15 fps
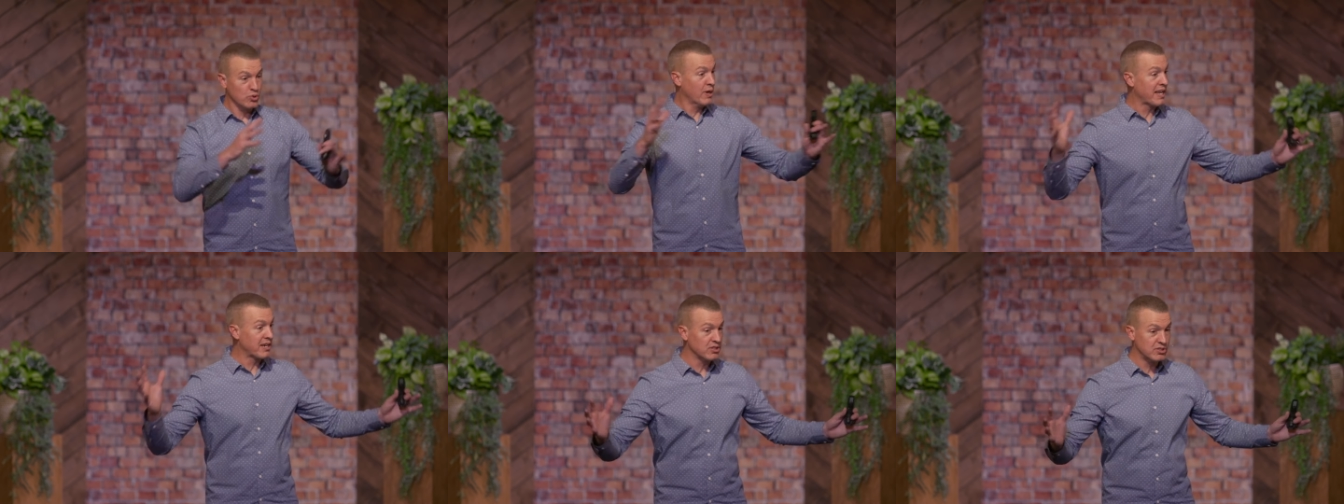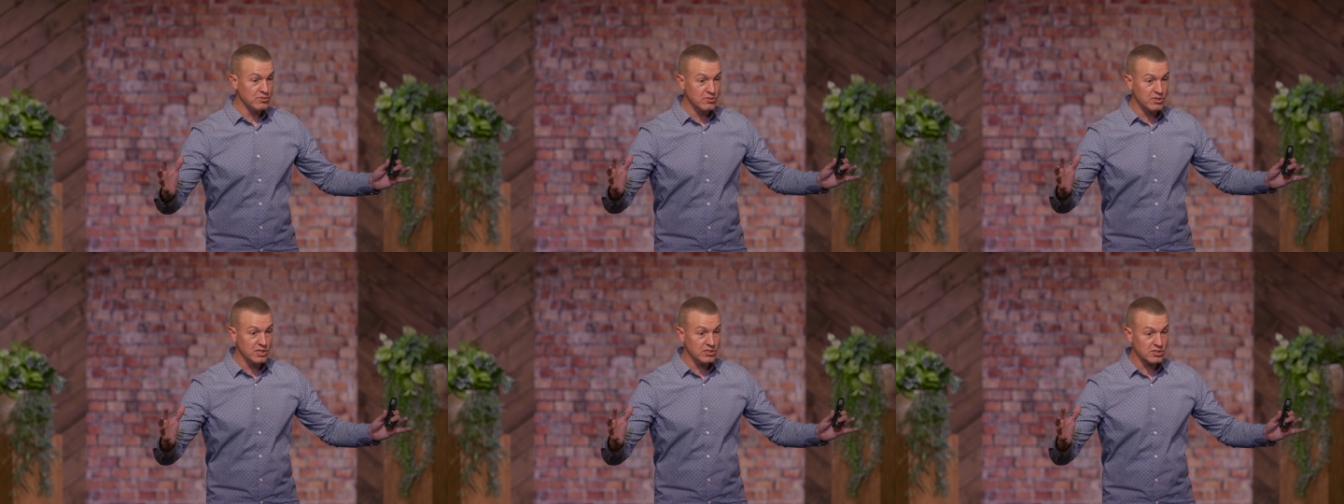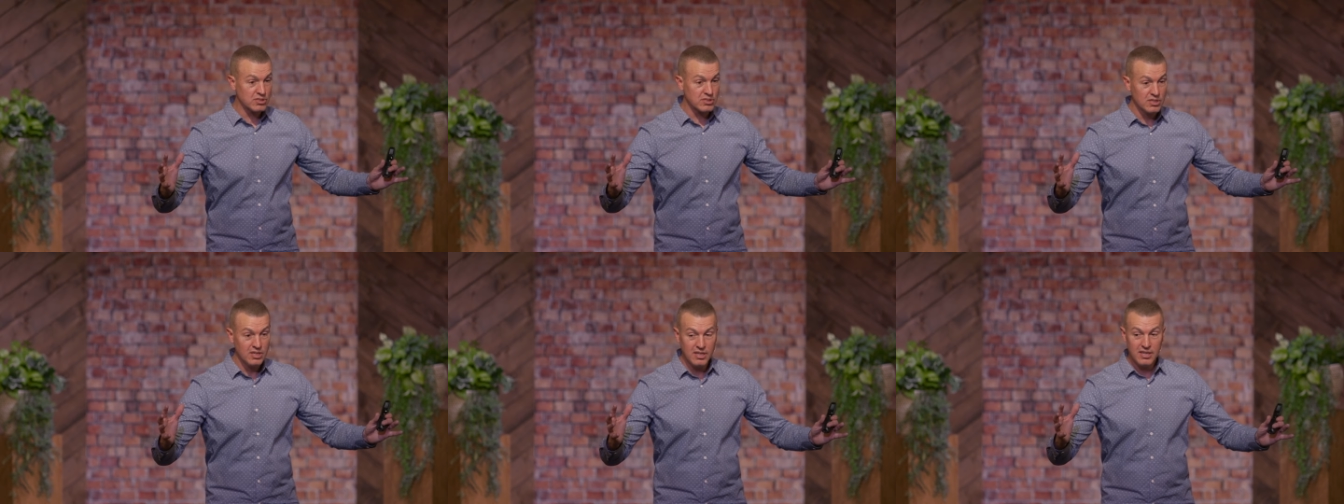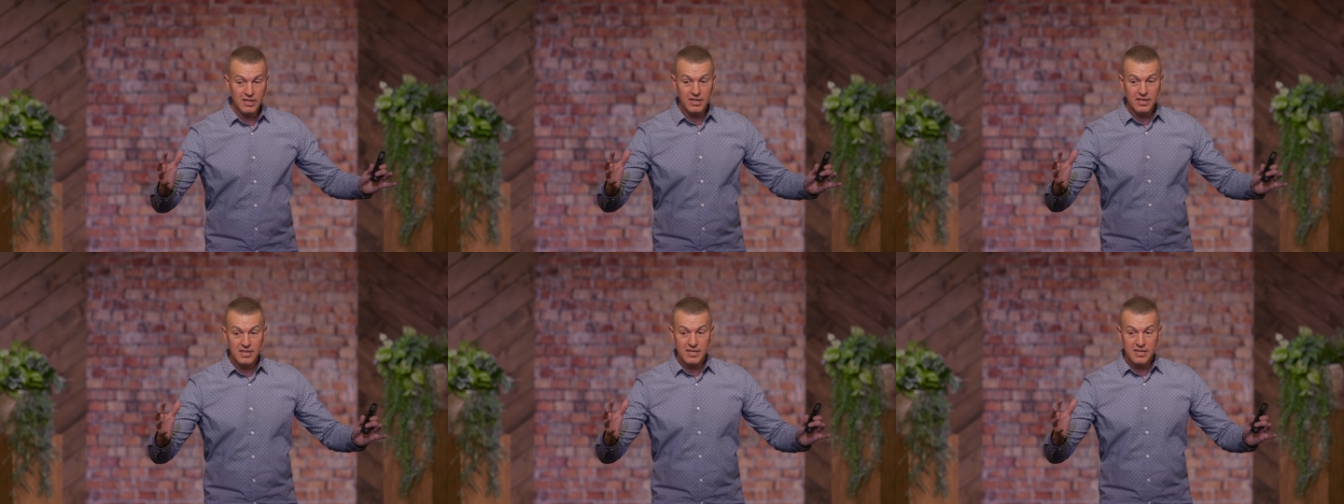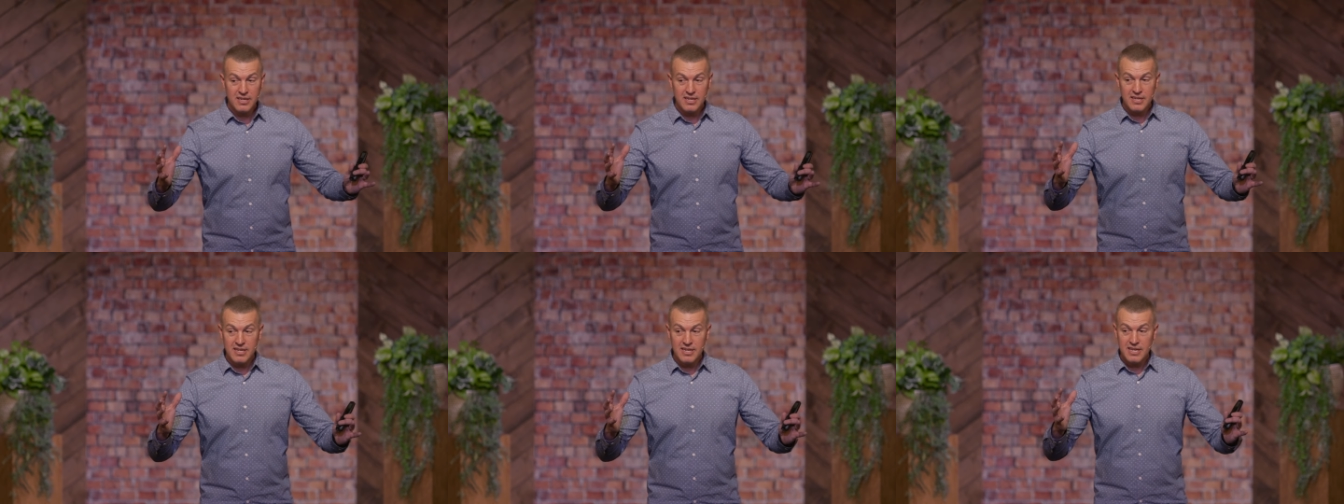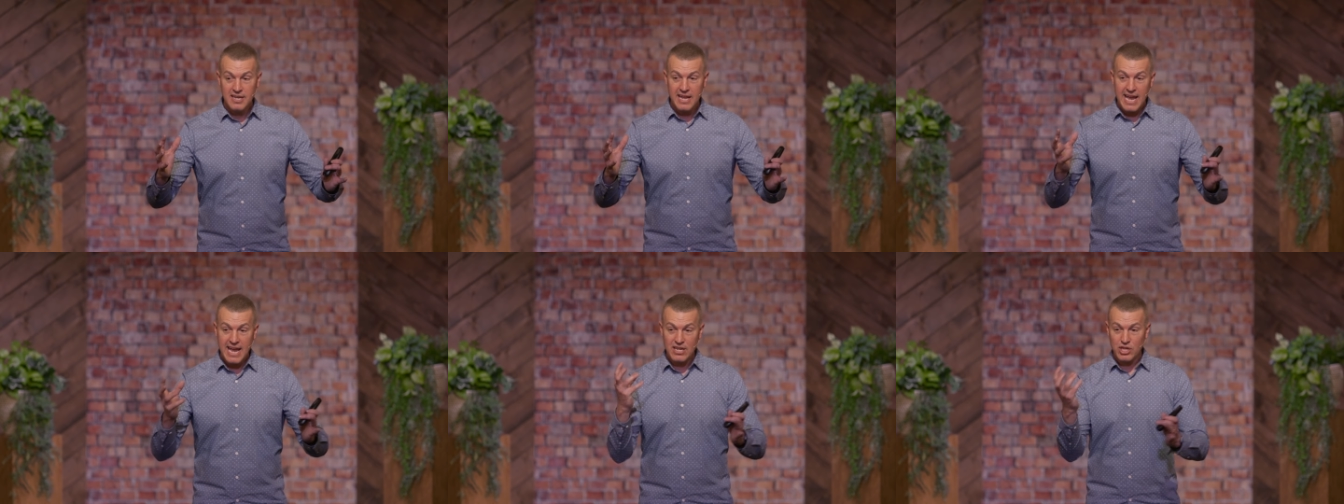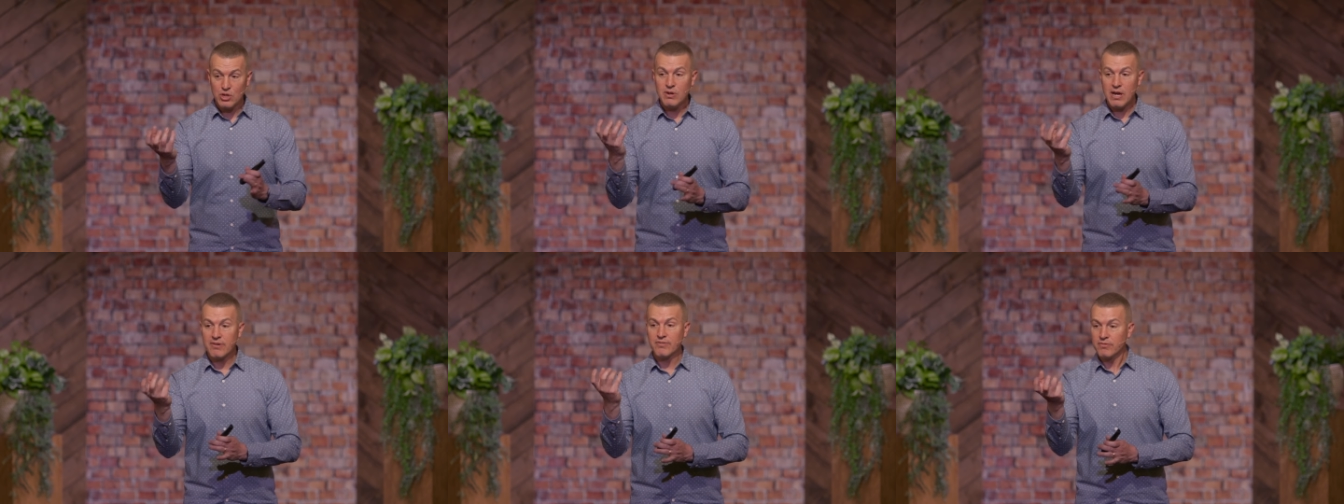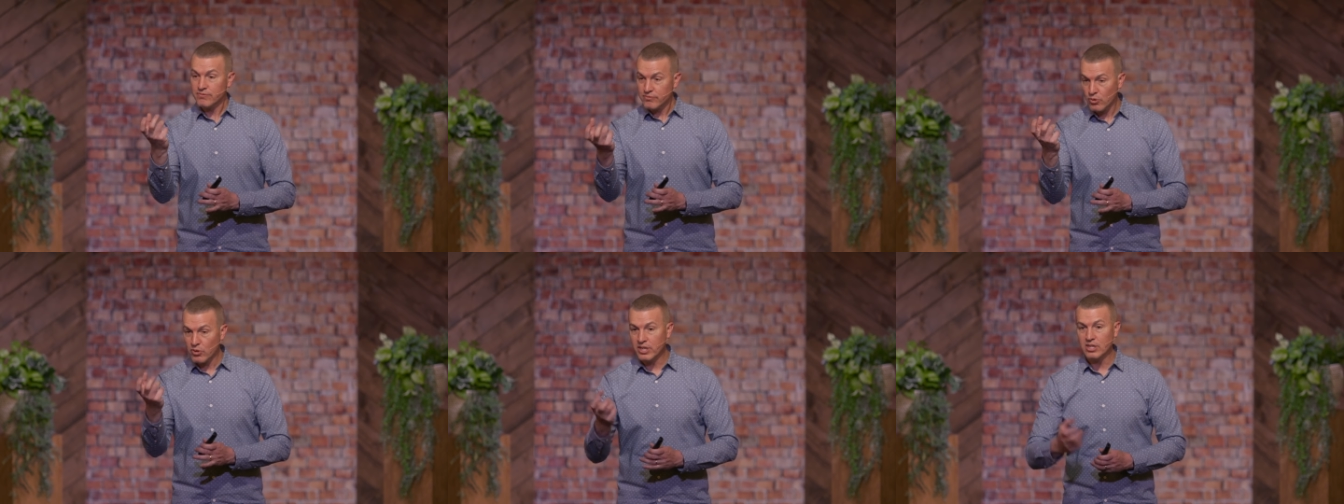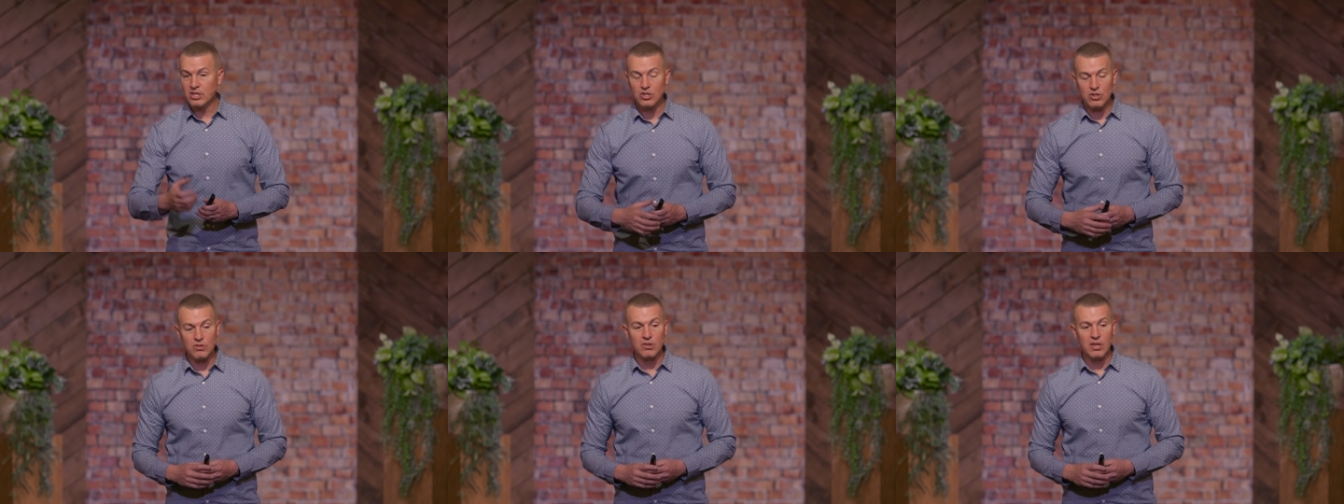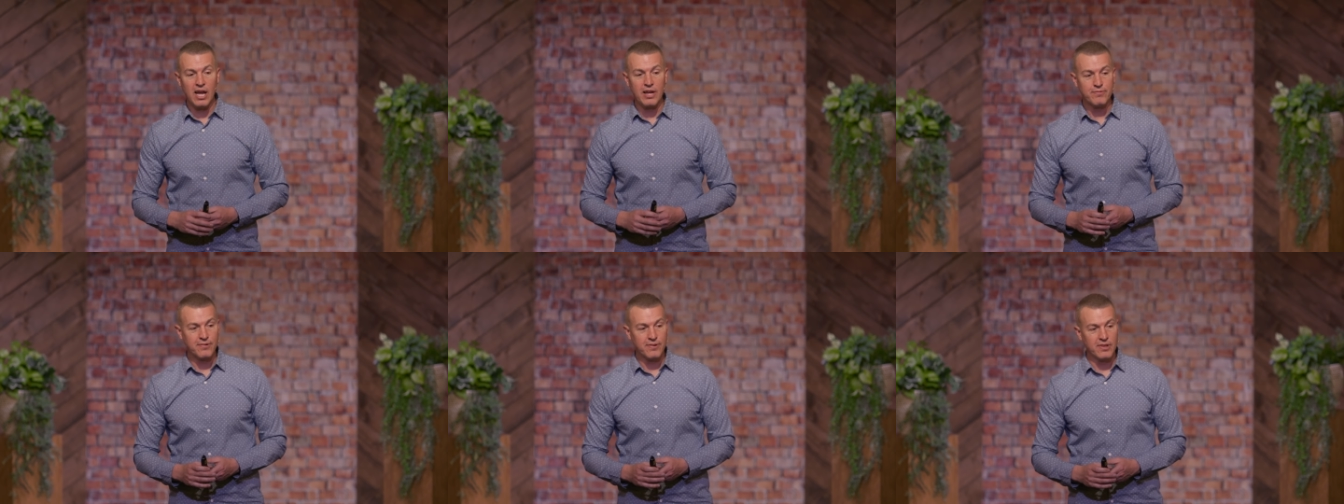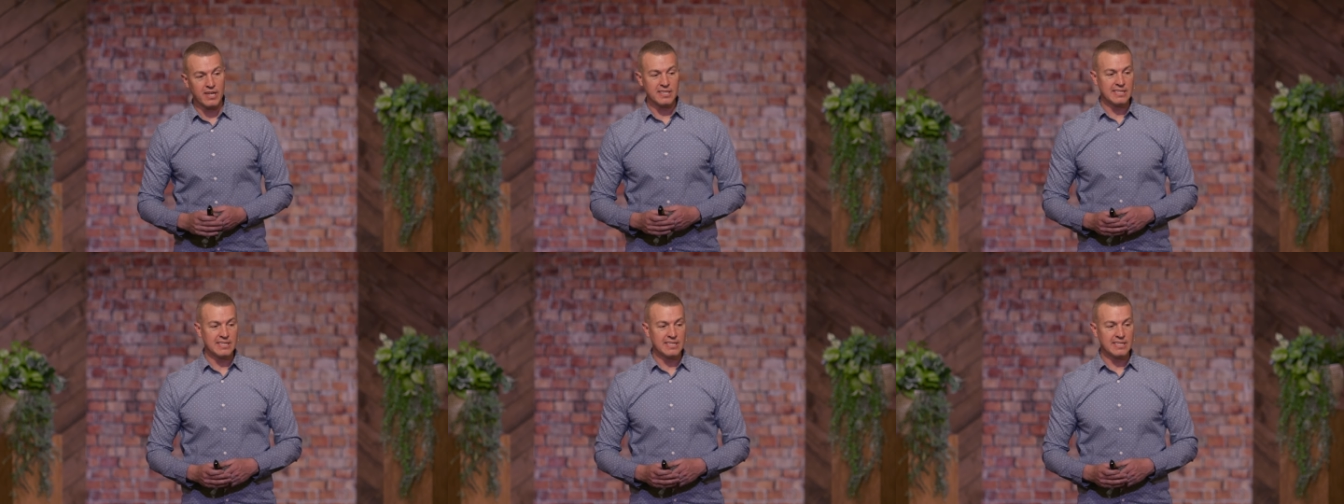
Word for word: how to do this, and you have a void in your life where you're like,